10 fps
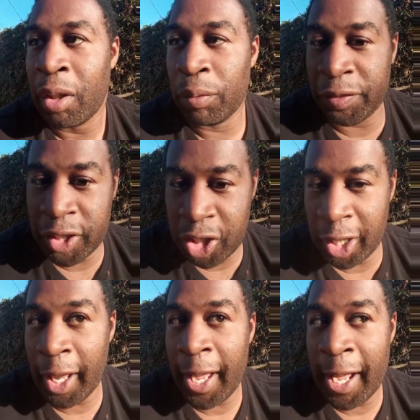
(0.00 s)

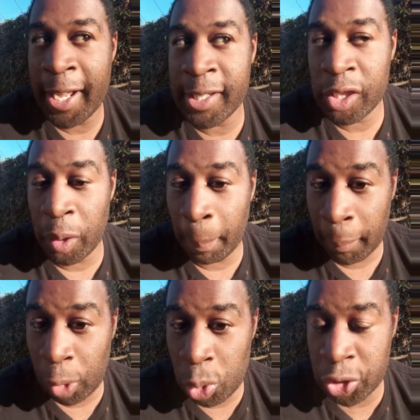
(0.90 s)
Vegeta has the
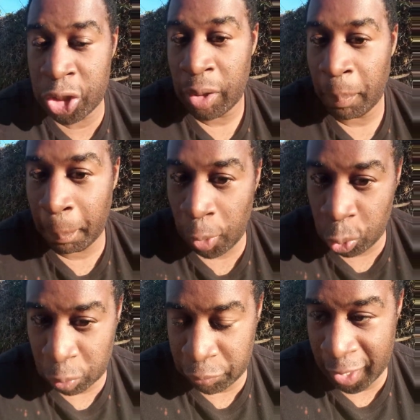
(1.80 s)
most
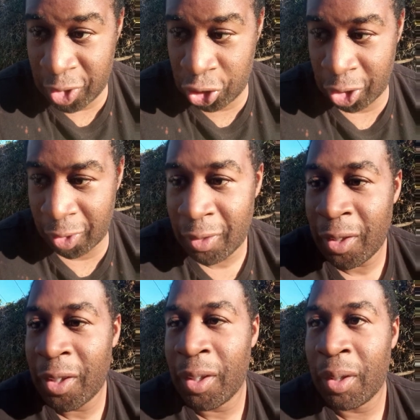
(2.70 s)
motivation.
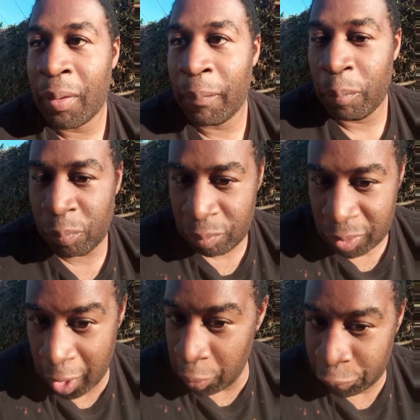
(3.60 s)

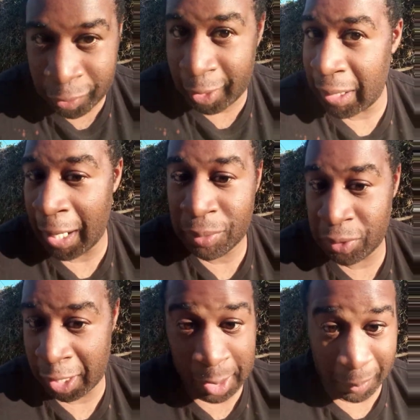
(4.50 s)
Nothing in life
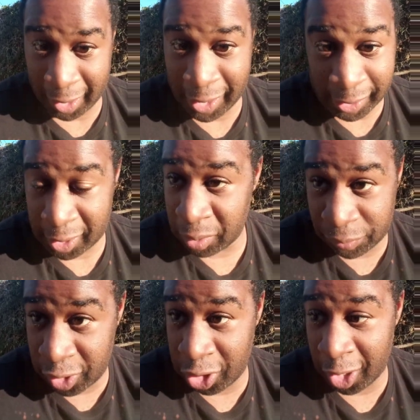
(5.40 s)
came easy to
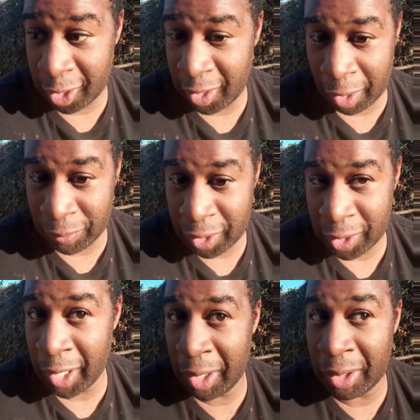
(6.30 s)
Vegeta.
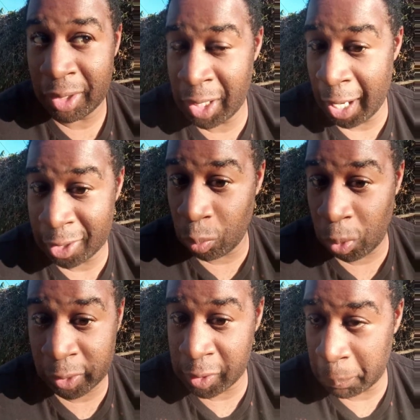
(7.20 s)
Everything he had to
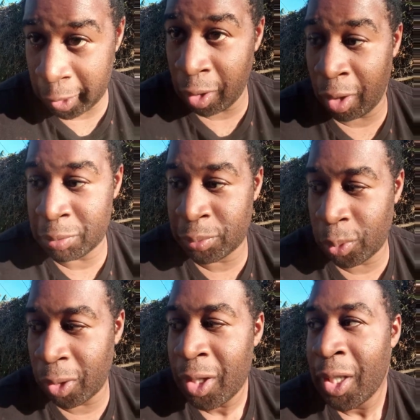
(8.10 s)
work his butt off
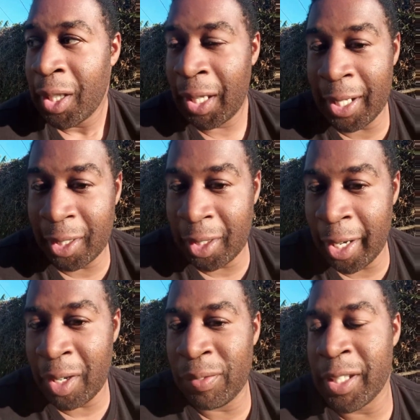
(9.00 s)
for. And a
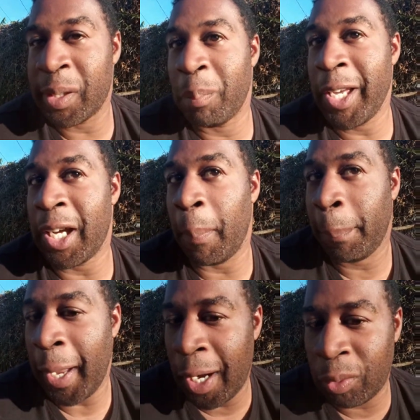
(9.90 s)
lot of us make a
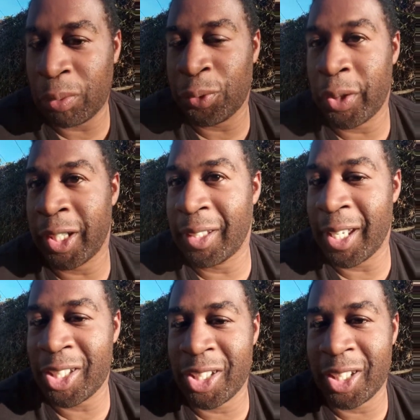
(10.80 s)
powerful
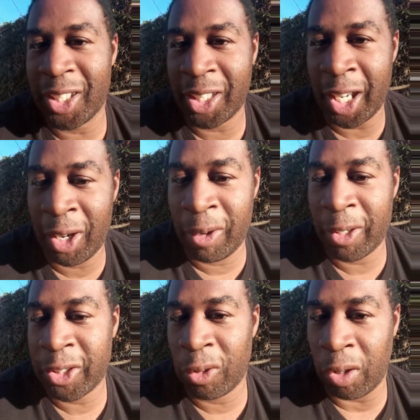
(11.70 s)
connection to the
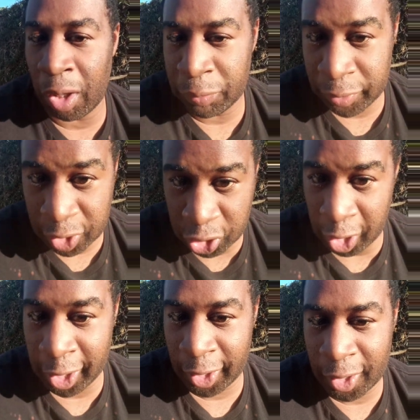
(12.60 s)
character of
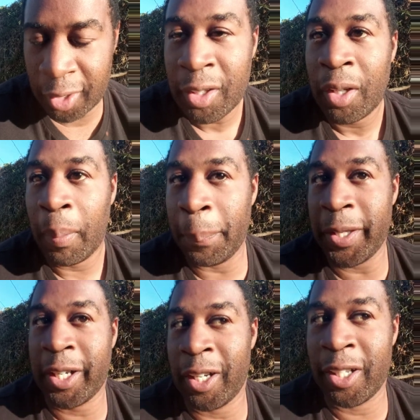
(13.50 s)
Vegeta
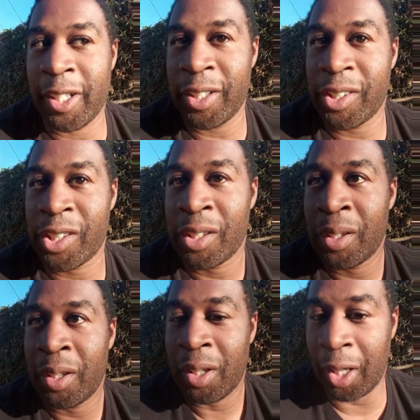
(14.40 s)
because
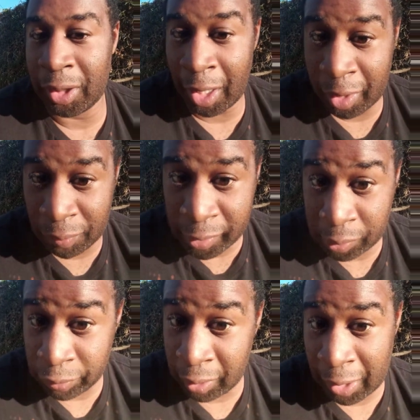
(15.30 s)
a lot of
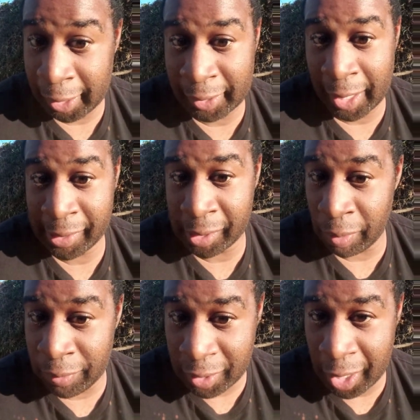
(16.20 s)
us feel like that
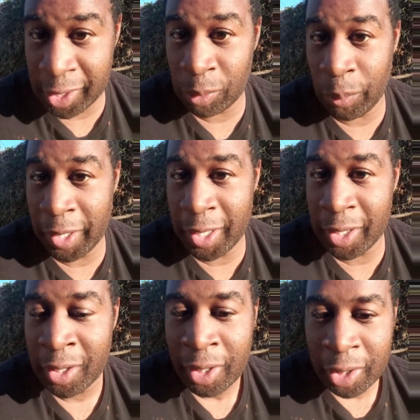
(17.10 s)
7 days a
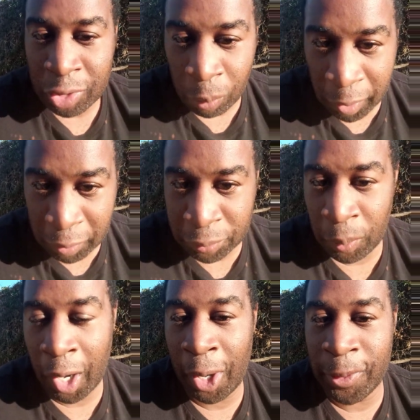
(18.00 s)
week,
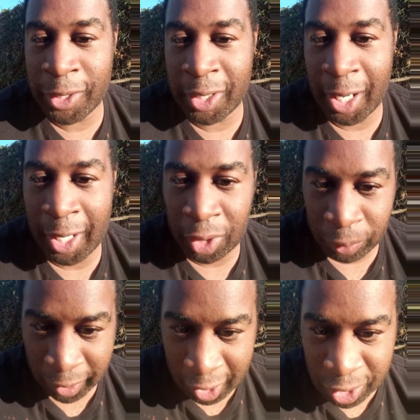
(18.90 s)
24 hours a day,
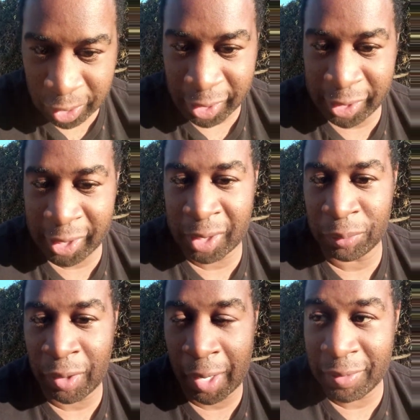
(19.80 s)

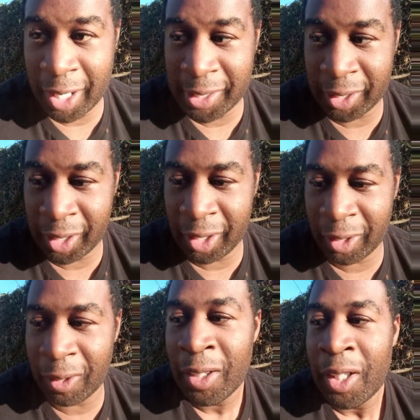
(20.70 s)
365 days a
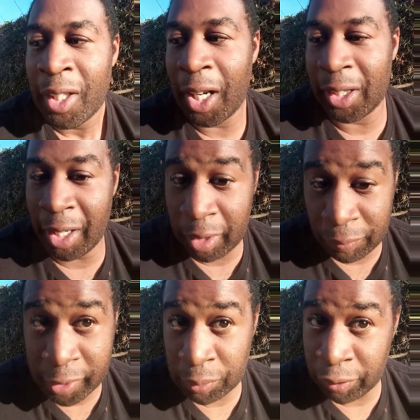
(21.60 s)
year. A lot
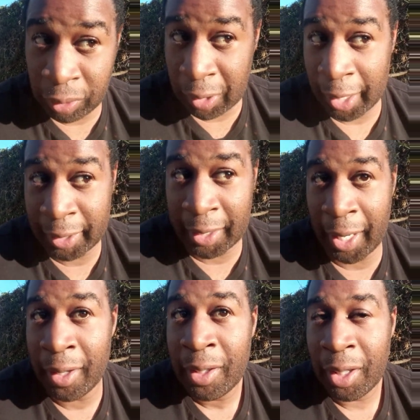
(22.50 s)
of us feel like
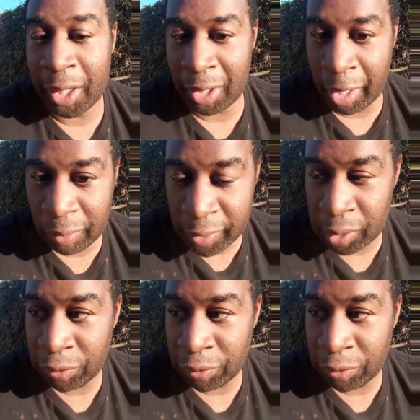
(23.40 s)
that. A lot of us